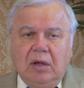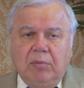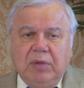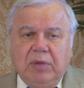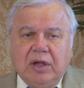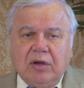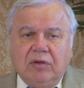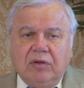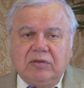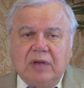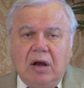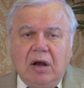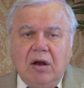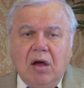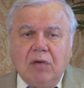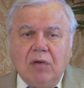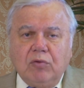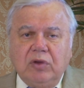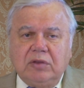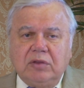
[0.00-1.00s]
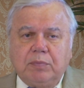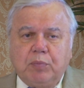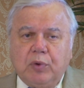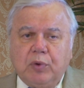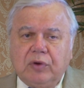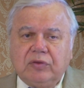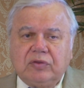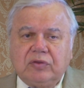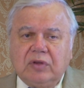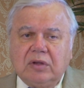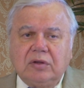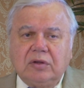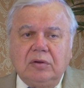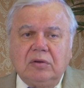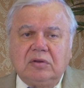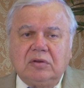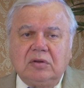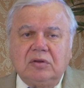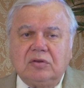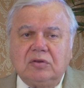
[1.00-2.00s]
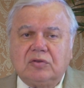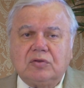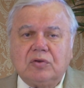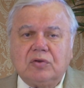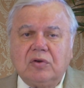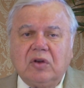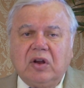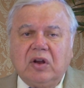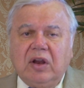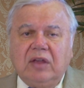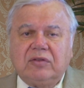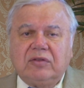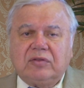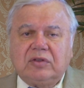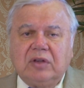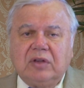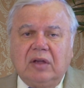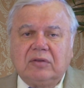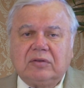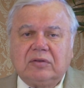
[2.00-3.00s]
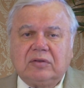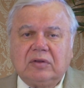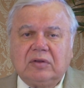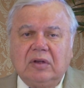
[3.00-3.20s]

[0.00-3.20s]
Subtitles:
Because along with persecuting true Christians,